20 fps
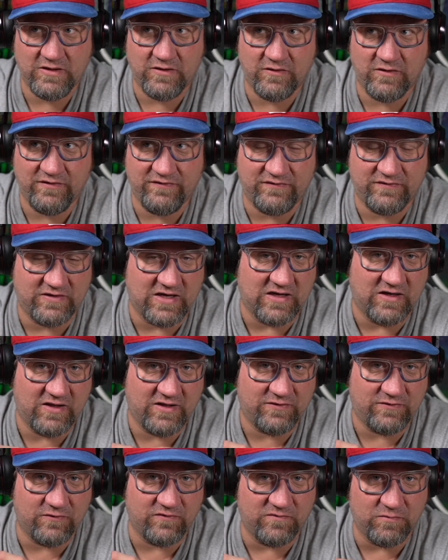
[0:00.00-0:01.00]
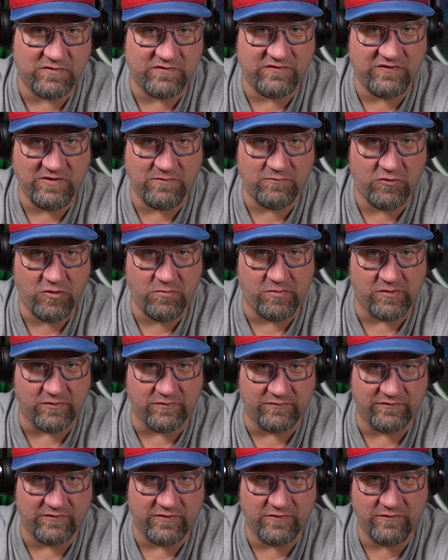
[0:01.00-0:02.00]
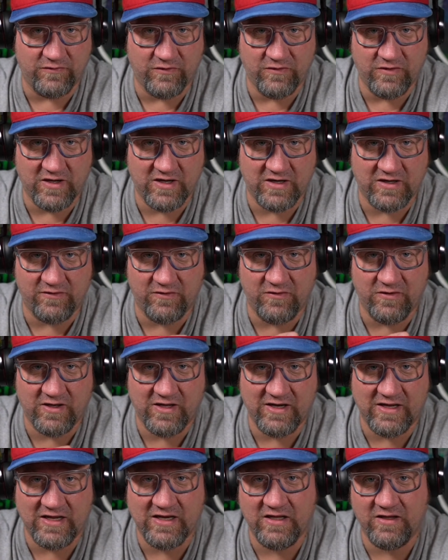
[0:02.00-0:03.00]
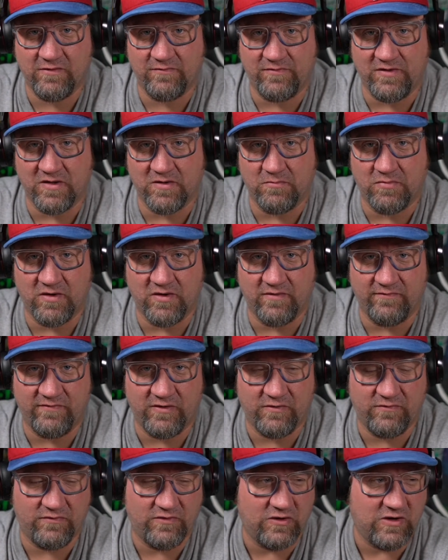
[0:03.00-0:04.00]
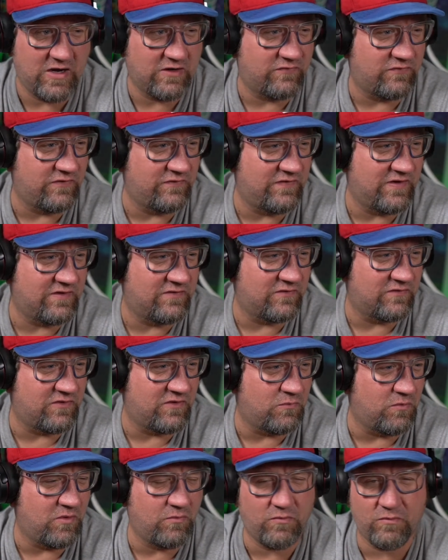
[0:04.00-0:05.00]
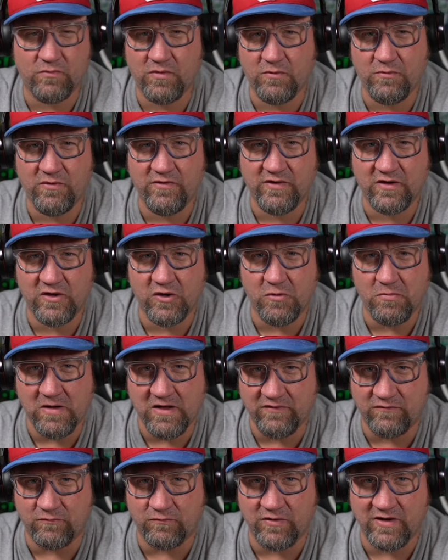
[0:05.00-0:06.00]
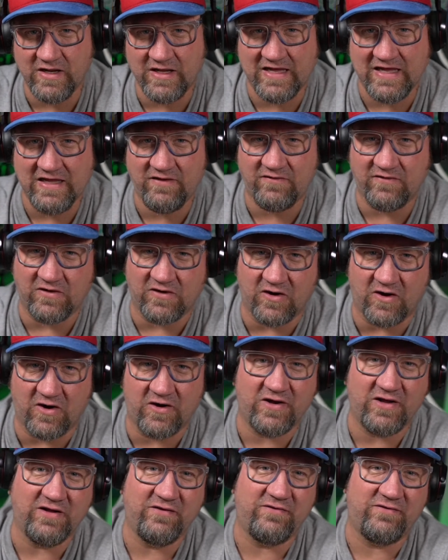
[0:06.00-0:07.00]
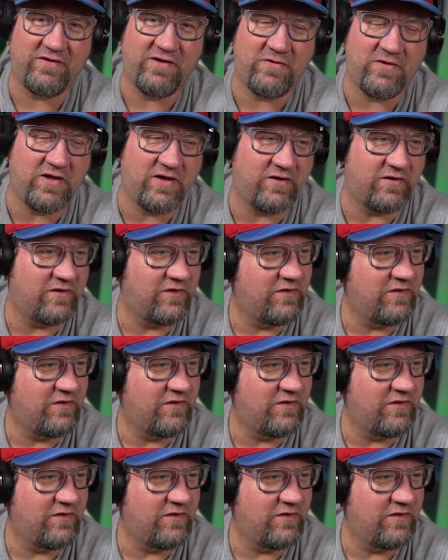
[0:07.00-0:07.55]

It's kind of like those machine robos. They're not any of the above. They're actually technically what were the GoBots? Renegades and Guardians, I think.